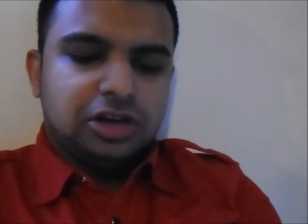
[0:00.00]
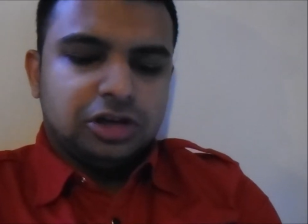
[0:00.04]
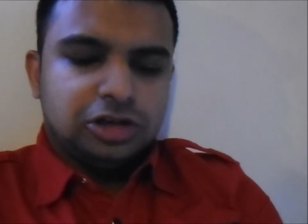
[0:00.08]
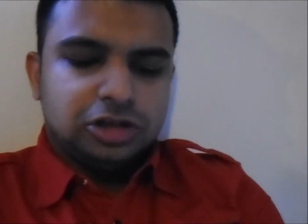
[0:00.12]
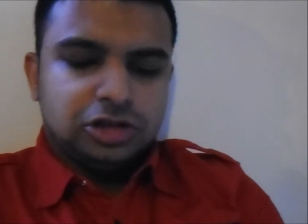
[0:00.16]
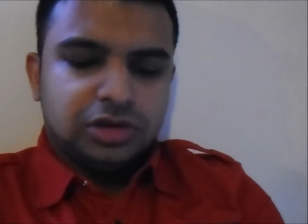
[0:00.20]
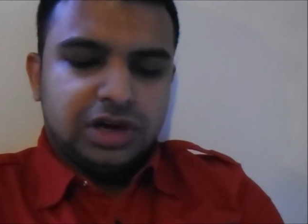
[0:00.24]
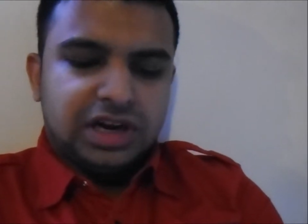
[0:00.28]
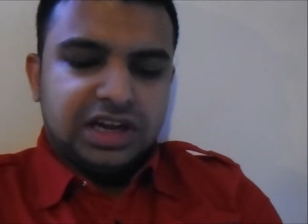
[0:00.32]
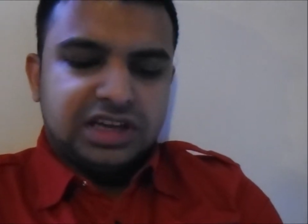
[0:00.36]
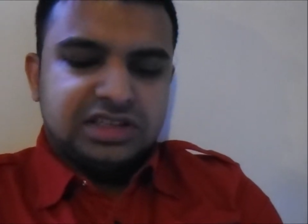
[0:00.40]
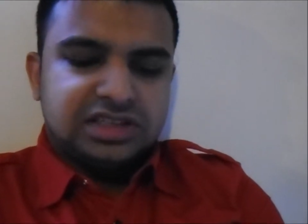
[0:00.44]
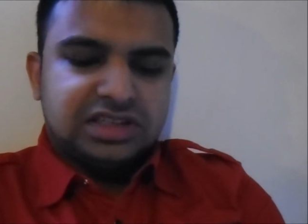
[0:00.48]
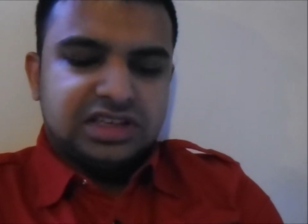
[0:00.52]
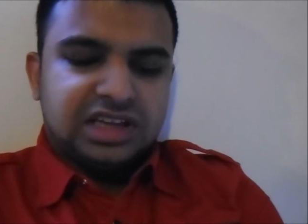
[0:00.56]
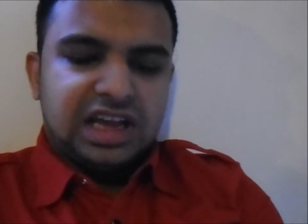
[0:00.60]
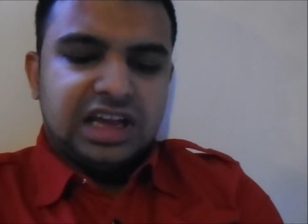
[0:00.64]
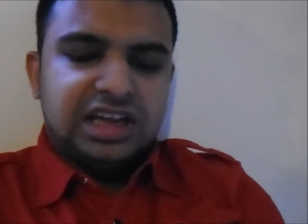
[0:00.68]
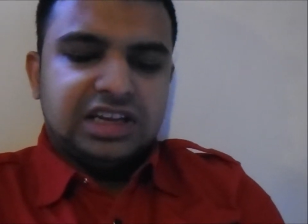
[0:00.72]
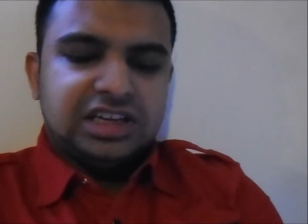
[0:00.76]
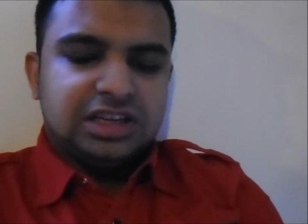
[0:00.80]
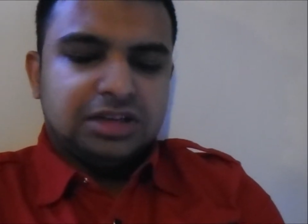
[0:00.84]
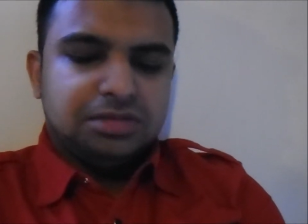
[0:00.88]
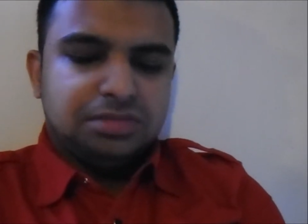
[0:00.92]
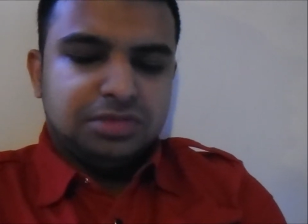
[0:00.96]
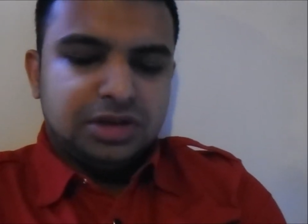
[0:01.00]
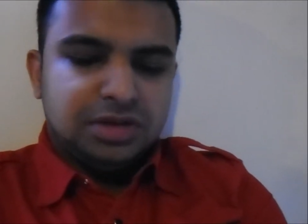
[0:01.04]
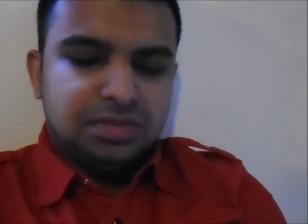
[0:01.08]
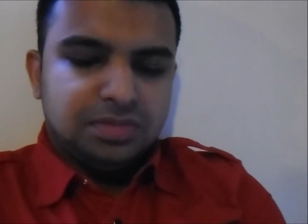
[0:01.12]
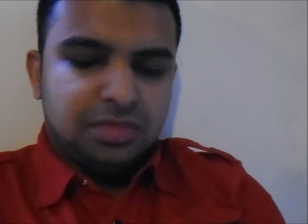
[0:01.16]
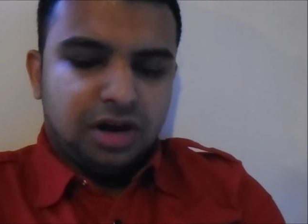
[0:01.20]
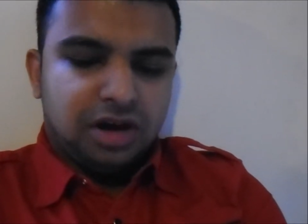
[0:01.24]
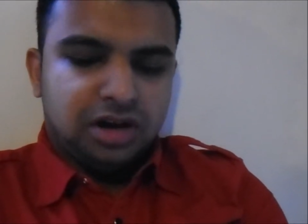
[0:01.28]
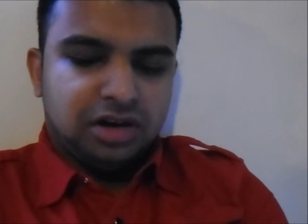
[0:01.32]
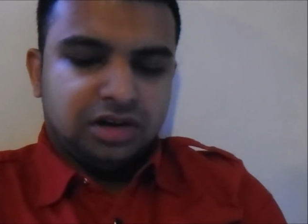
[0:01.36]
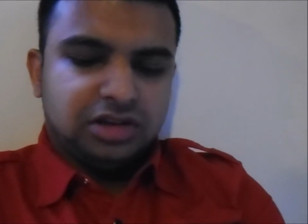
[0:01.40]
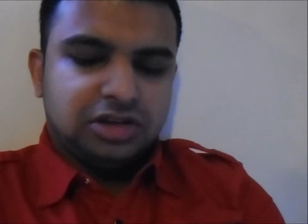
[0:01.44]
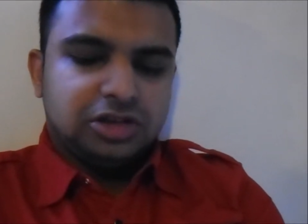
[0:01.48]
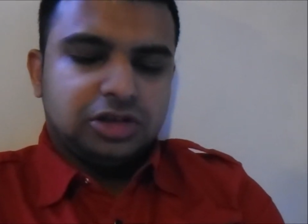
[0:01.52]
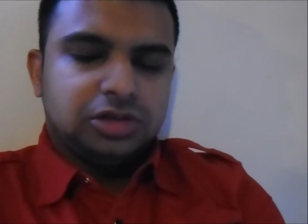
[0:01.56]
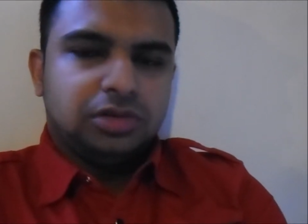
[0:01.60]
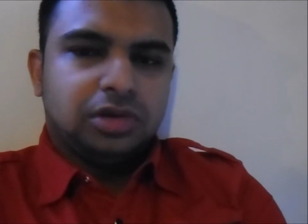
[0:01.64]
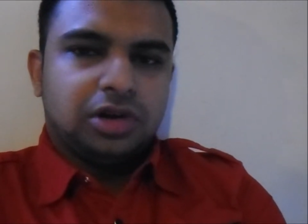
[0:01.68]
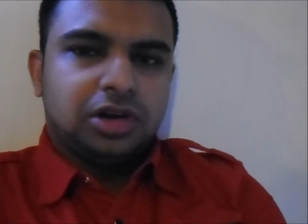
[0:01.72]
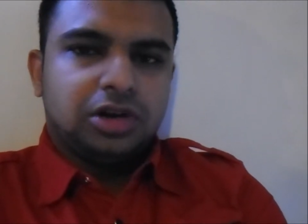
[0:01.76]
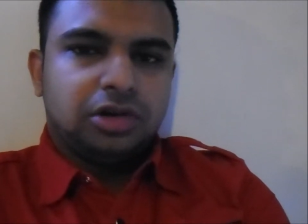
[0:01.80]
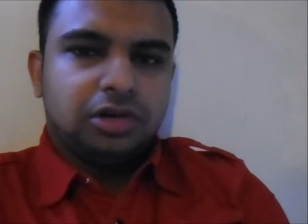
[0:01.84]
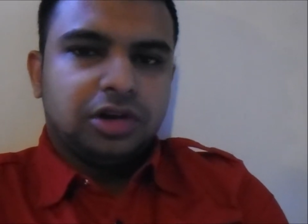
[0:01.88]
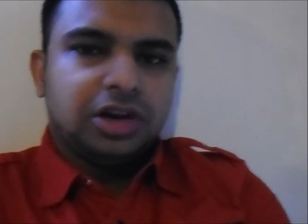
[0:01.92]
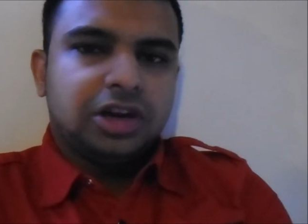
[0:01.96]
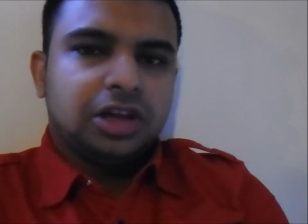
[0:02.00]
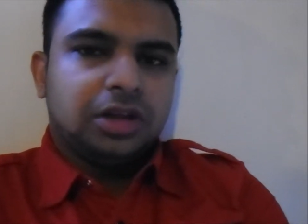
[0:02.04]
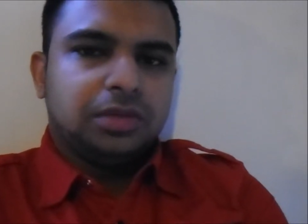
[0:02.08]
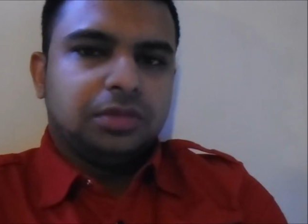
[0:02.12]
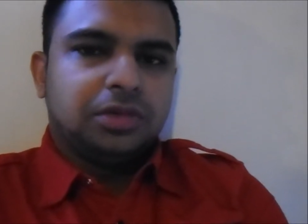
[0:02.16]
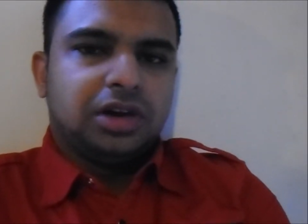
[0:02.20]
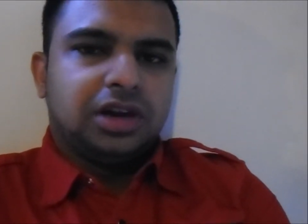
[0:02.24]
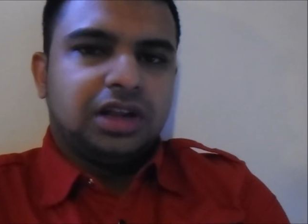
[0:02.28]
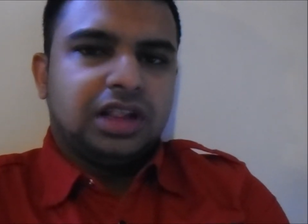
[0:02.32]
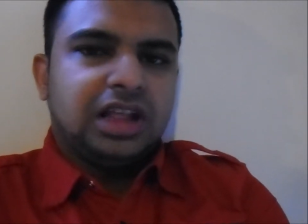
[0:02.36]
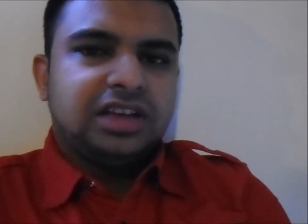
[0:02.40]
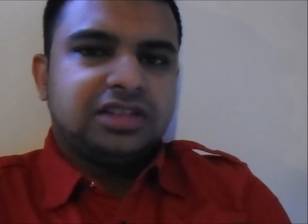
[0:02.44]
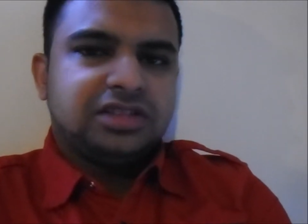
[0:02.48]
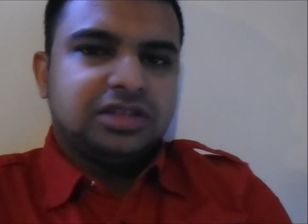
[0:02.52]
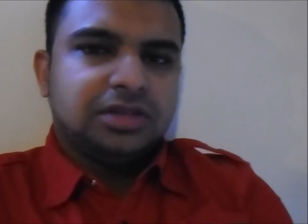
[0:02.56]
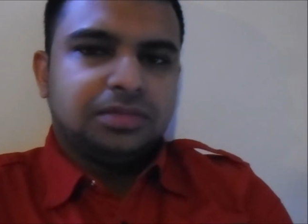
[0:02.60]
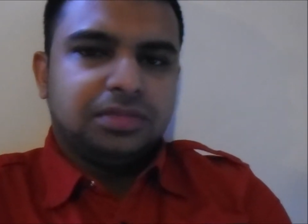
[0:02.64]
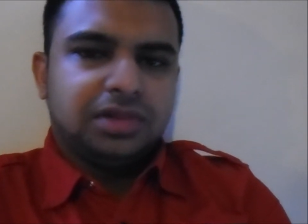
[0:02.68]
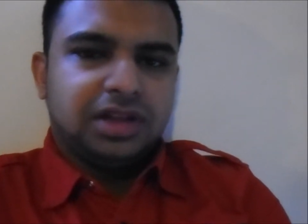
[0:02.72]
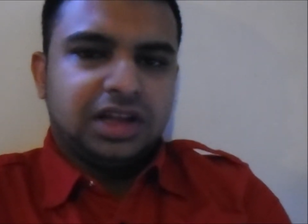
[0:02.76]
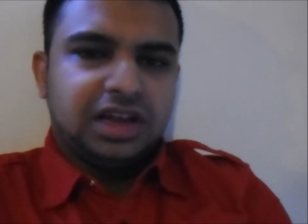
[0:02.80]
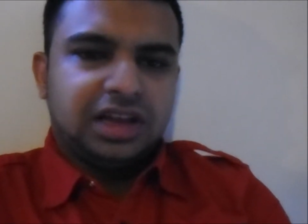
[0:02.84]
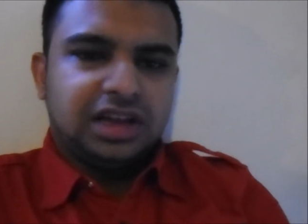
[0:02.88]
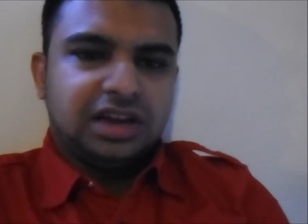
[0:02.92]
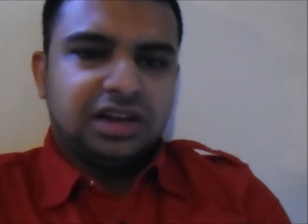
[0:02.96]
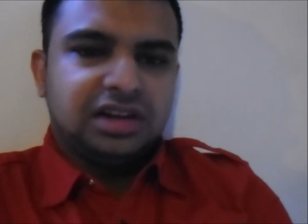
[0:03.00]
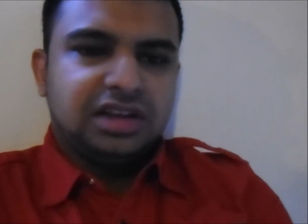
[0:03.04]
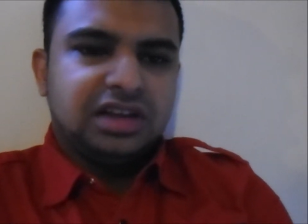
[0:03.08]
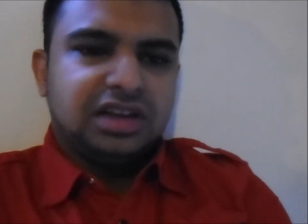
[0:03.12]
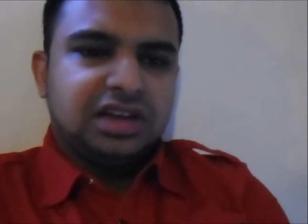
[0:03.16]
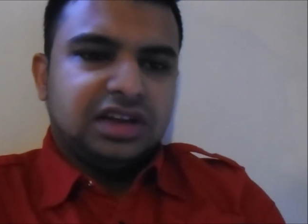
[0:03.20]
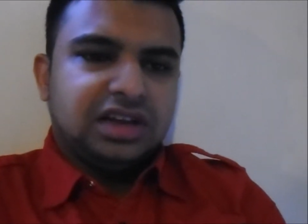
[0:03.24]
Drake's KDB model into a curriculum or a lesson plan